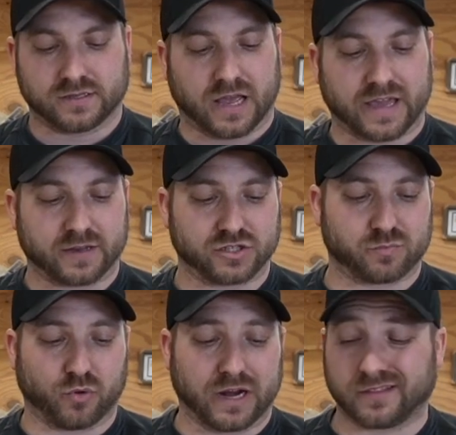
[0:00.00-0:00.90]
I can just
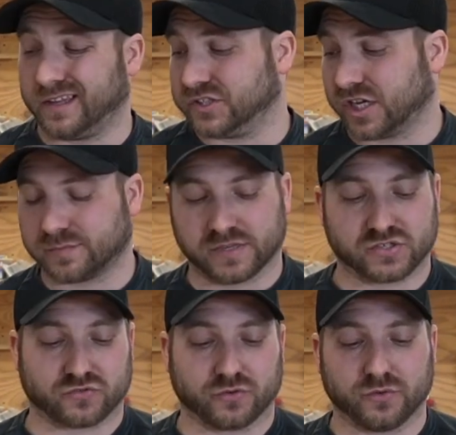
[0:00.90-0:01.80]
point out the adjustment
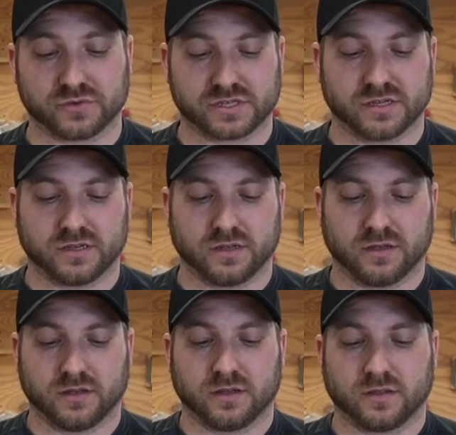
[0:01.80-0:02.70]
screws.
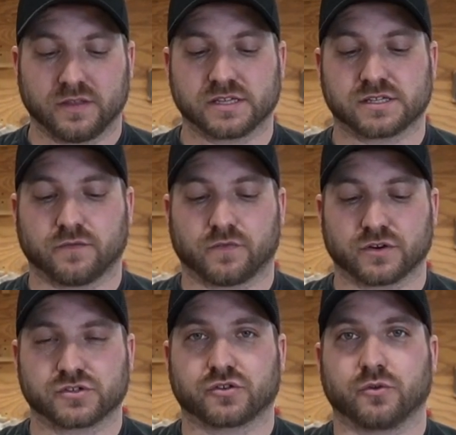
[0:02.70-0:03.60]
This
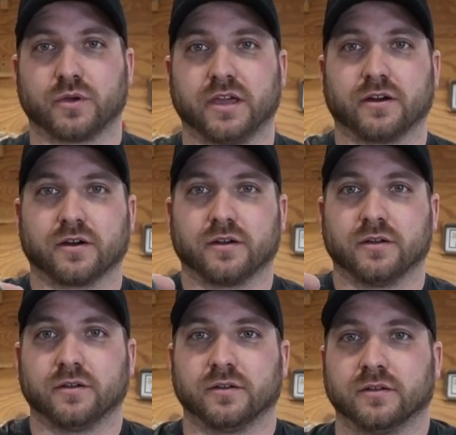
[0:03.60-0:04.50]
first screw here,
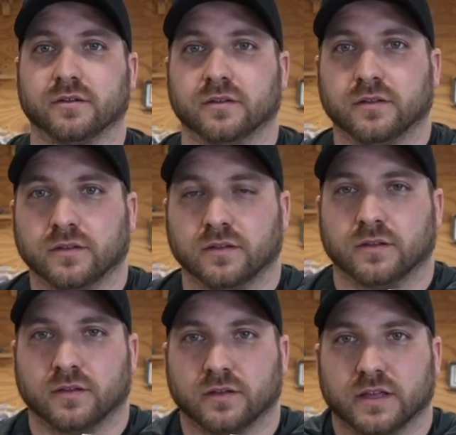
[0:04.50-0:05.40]

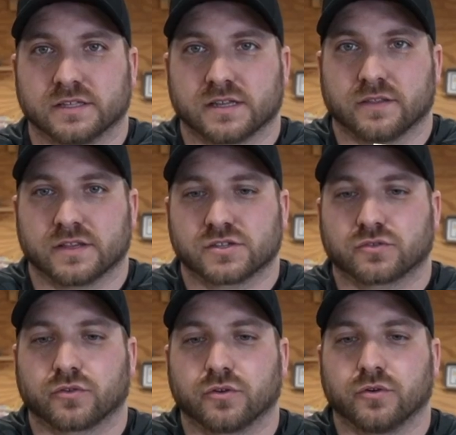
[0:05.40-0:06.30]
it's this
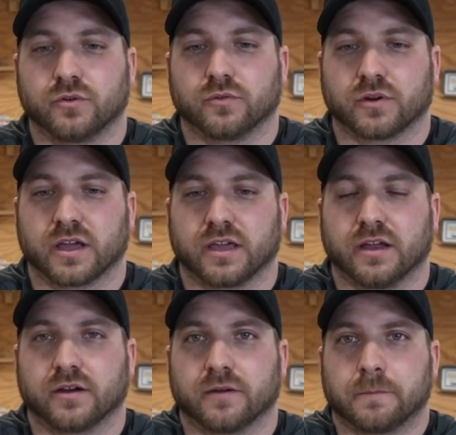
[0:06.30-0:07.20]
screw right
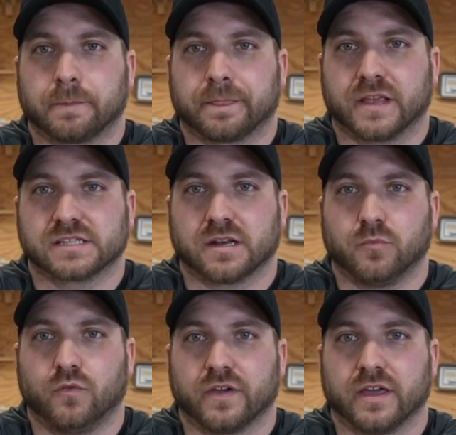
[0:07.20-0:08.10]
here, is going to
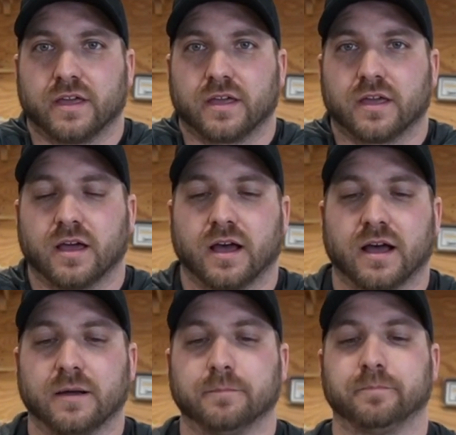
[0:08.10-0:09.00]
move it
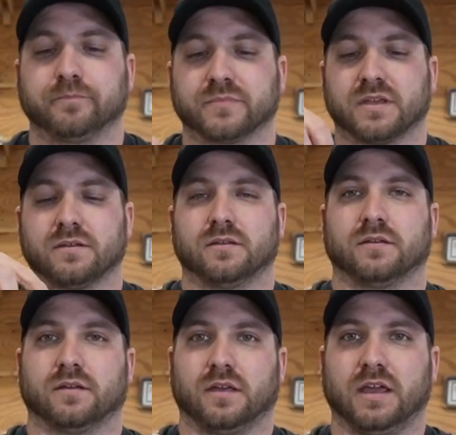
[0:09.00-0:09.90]

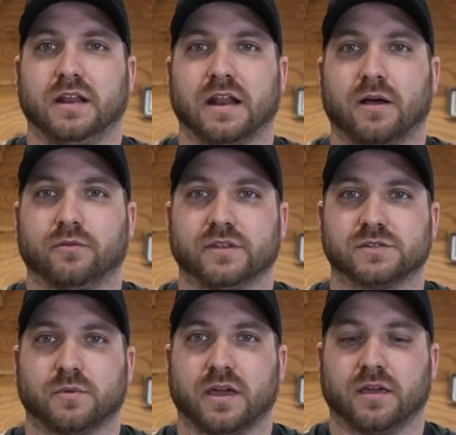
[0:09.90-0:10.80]
in and out
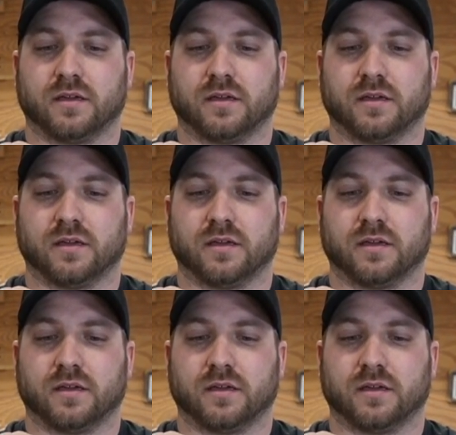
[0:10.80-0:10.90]
this way.